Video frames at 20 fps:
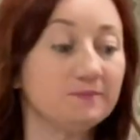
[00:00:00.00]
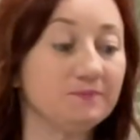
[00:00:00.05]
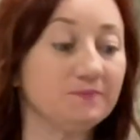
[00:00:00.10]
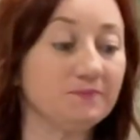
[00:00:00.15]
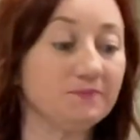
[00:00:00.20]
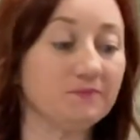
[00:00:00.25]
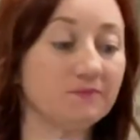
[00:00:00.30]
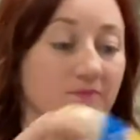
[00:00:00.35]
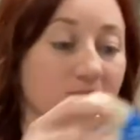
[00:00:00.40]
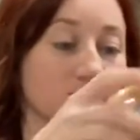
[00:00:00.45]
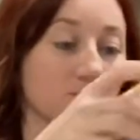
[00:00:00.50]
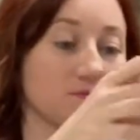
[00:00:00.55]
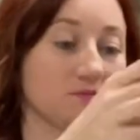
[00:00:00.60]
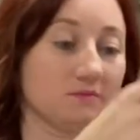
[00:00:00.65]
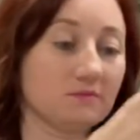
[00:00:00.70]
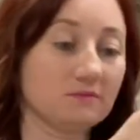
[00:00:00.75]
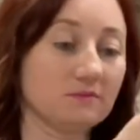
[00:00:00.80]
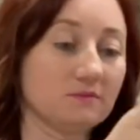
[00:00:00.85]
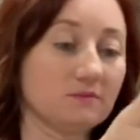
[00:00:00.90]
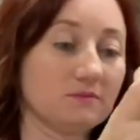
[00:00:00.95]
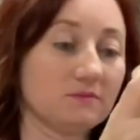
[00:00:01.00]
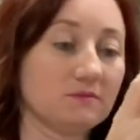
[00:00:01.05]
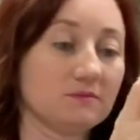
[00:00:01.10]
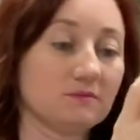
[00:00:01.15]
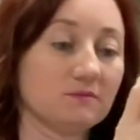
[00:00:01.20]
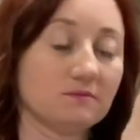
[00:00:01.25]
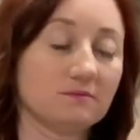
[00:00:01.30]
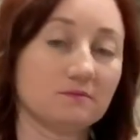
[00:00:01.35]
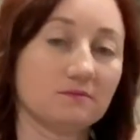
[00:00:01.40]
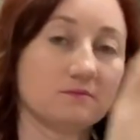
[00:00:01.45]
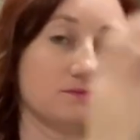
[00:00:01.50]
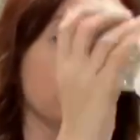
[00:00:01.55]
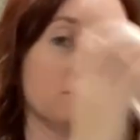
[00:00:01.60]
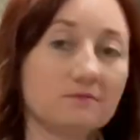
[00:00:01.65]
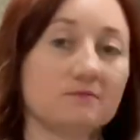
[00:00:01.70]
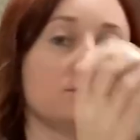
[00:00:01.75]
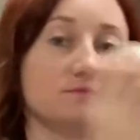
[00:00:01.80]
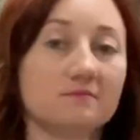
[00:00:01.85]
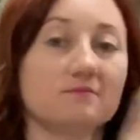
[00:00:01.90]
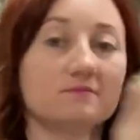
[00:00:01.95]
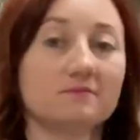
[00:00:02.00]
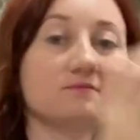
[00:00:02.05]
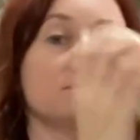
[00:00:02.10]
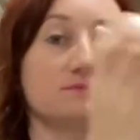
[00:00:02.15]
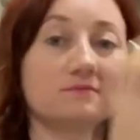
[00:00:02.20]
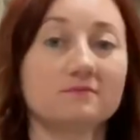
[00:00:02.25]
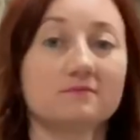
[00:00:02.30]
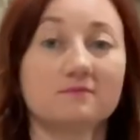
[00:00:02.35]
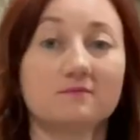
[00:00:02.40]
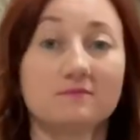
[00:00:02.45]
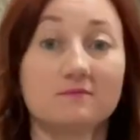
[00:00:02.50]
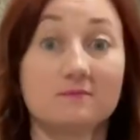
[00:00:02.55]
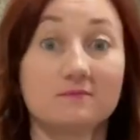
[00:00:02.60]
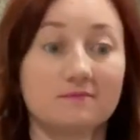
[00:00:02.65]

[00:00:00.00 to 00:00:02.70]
[no speech]